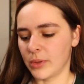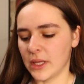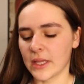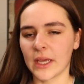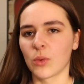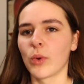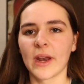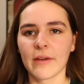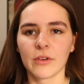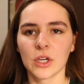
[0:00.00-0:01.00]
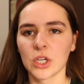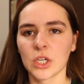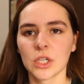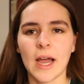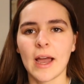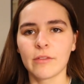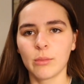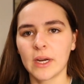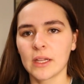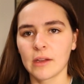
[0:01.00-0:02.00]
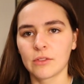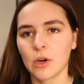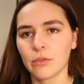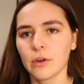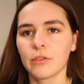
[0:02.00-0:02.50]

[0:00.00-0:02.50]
be like whenever I have money left over